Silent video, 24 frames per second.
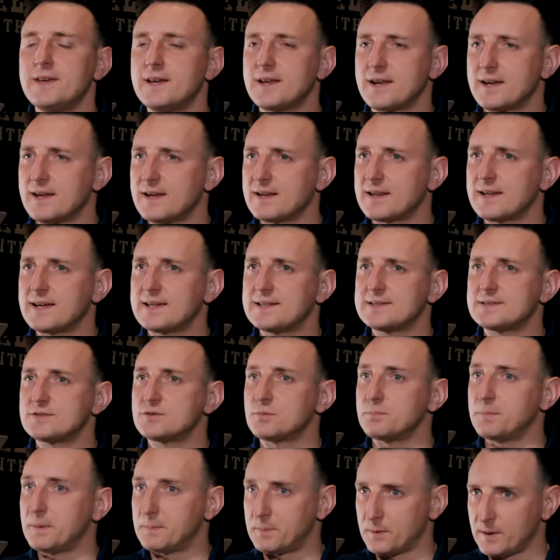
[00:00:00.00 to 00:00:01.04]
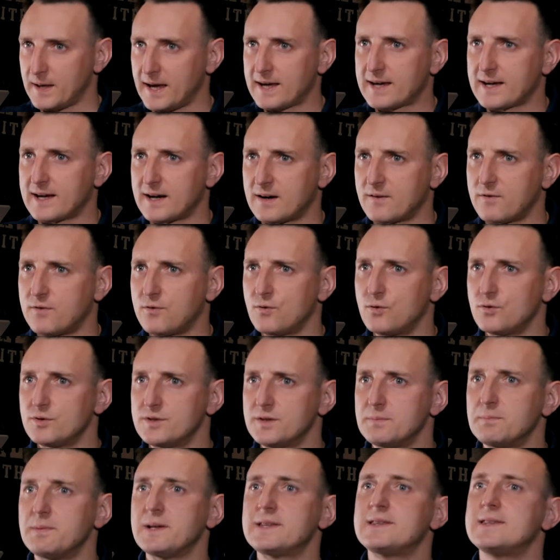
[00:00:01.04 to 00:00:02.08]
we realized people like our
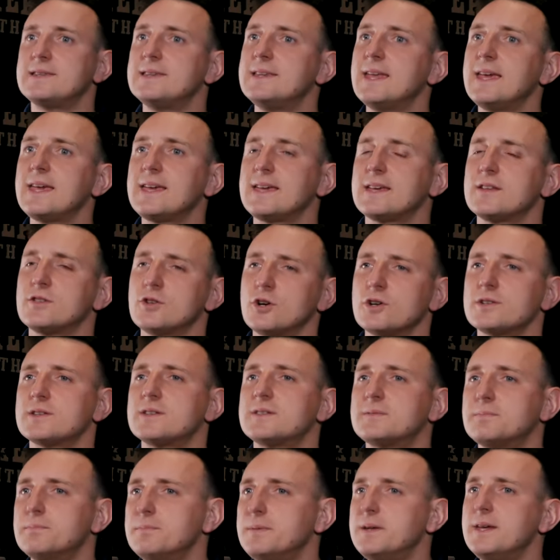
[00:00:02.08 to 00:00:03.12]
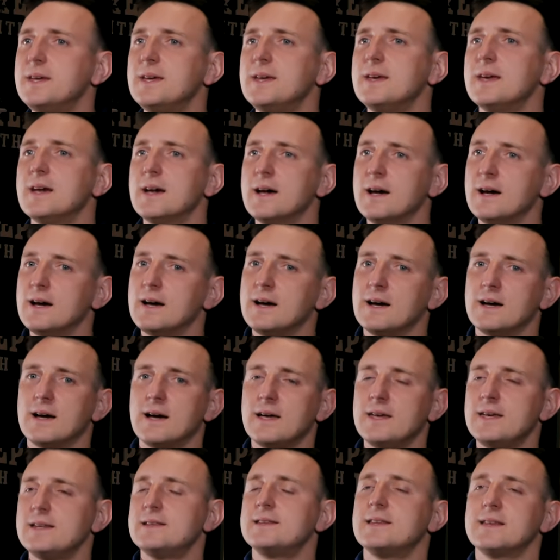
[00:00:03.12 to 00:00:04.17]
food, but they cannot be
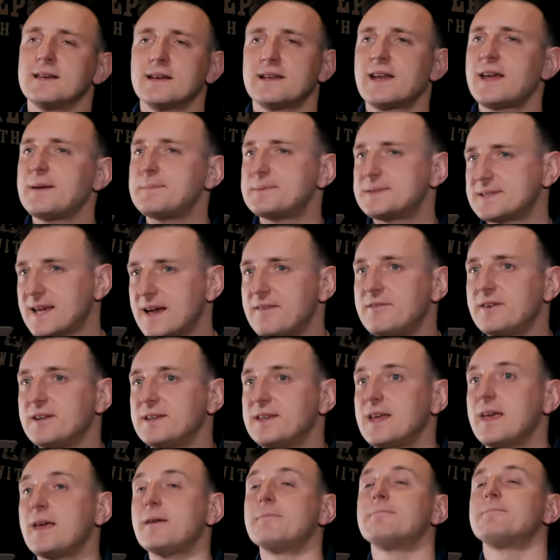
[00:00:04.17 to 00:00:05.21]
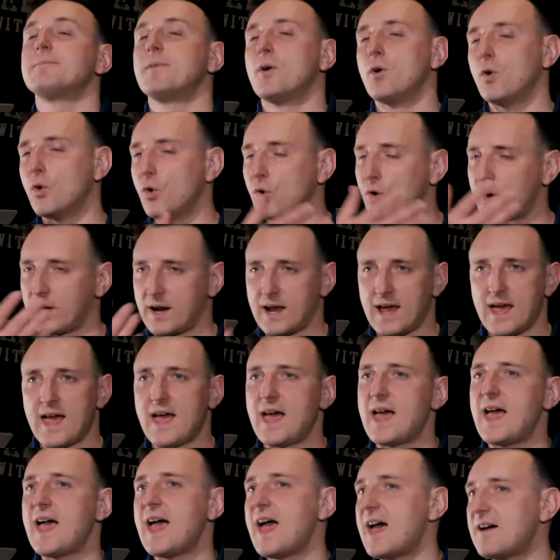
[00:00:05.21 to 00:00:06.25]
eating crepes every day or
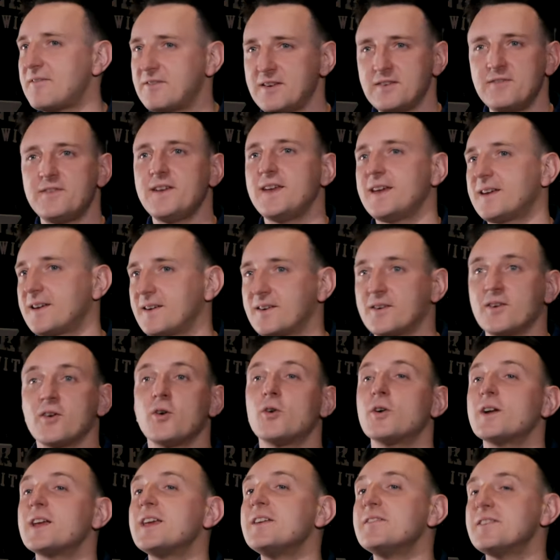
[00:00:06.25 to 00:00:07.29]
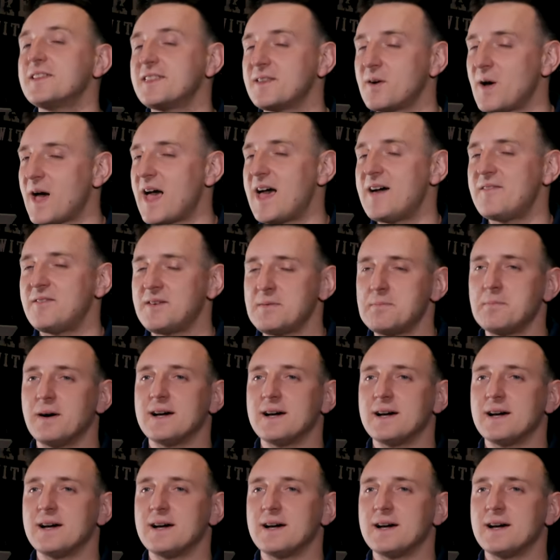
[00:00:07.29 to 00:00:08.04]
every week or even every